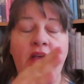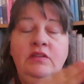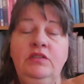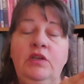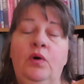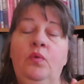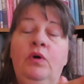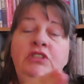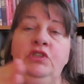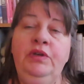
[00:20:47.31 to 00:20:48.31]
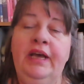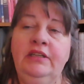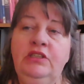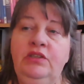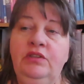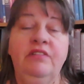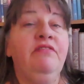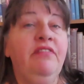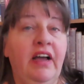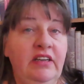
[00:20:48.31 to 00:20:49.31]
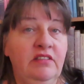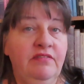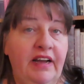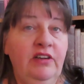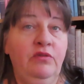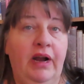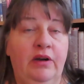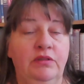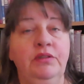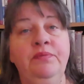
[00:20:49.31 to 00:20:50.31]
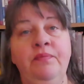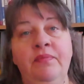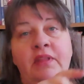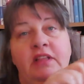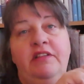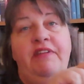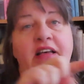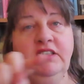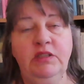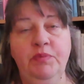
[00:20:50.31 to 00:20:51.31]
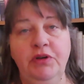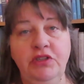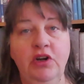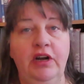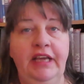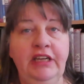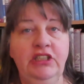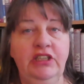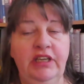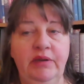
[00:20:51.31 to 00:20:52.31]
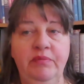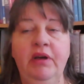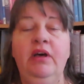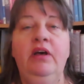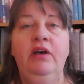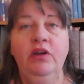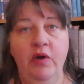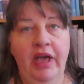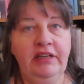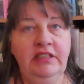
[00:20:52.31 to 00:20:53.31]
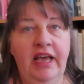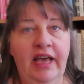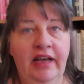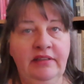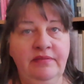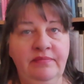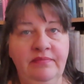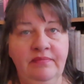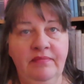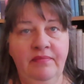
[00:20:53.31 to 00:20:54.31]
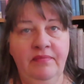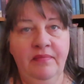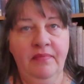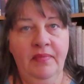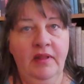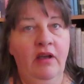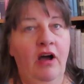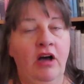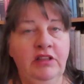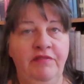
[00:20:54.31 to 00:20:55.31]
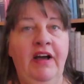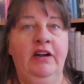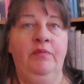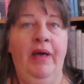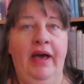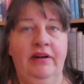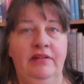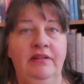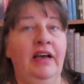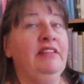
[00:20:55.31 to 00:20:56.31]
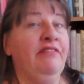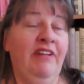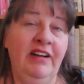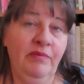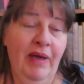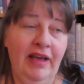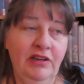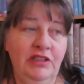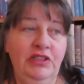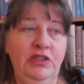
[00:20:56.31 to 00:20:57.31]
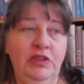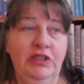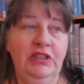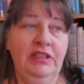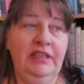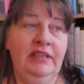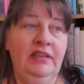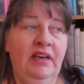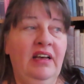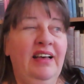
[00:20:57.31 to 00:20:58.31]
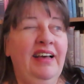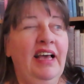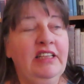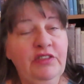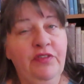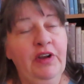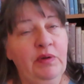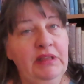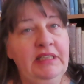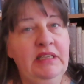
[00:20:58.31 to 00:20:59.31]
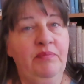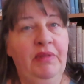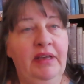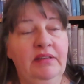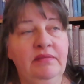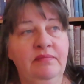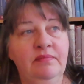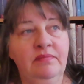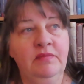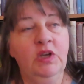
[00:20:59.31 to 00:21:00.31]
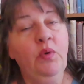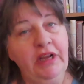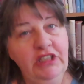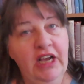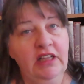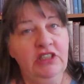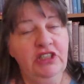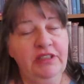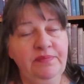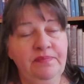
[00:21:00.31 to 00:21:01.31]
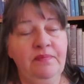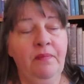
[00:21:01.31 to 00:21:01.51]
So once you get to the final round, the fastest person on each team go head to head on the final pattern. And the final pattern is it's frequently something quite challenging.